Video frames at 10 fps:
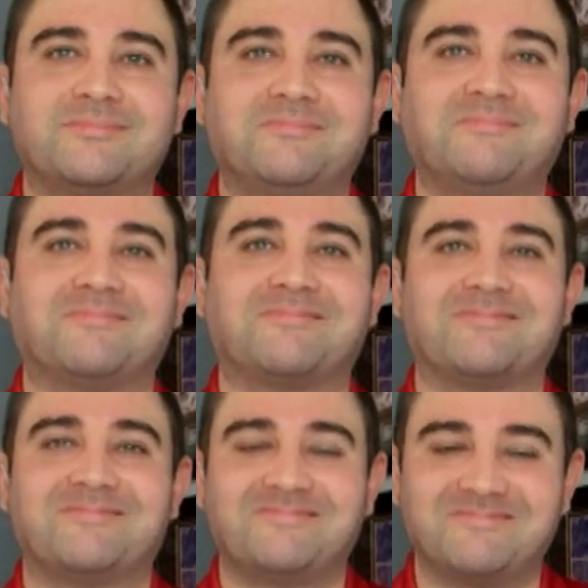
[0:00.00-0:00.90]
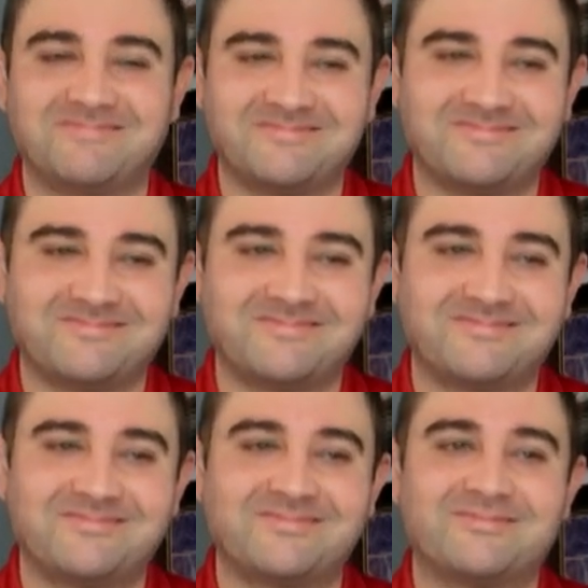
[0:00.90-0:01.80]

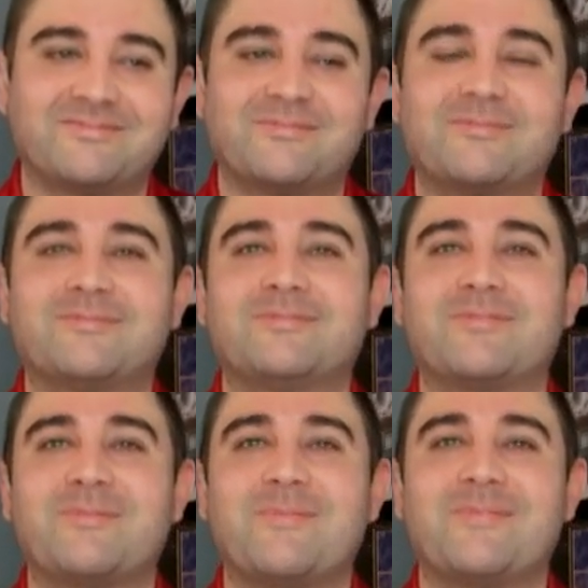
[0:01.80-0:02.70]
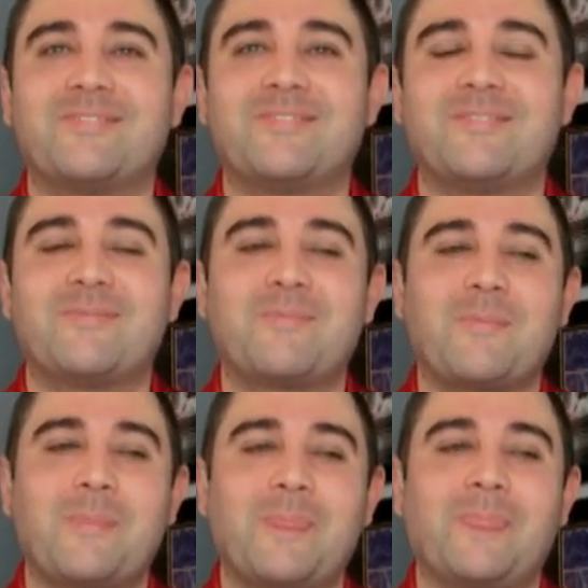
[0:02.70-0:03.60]

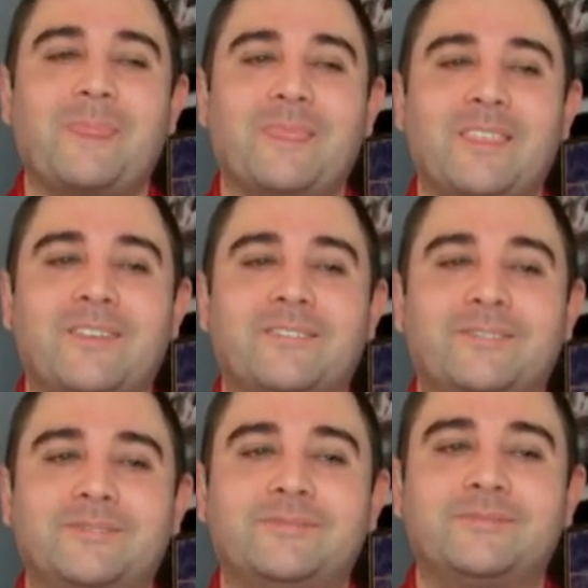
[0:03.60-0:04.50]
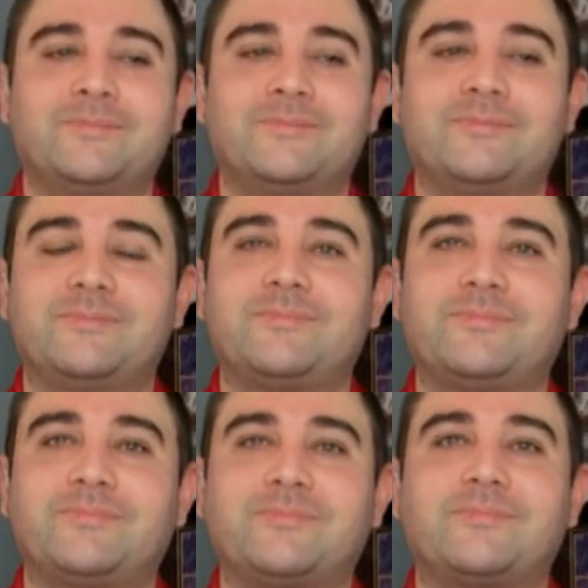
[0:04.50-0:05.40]

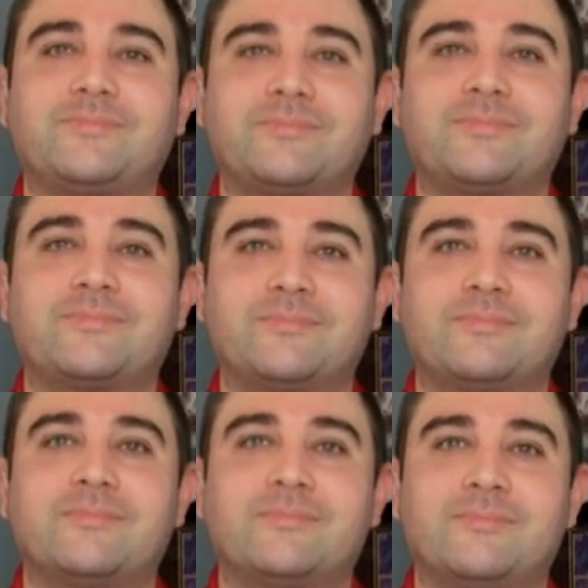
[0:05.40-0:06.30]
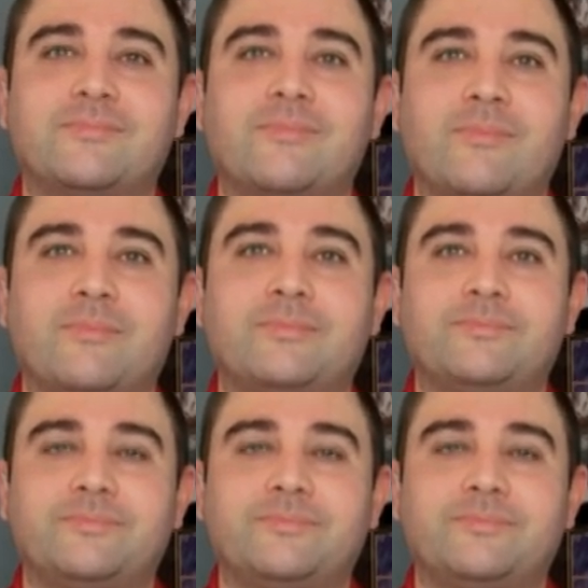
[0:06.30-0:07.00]
[no speech]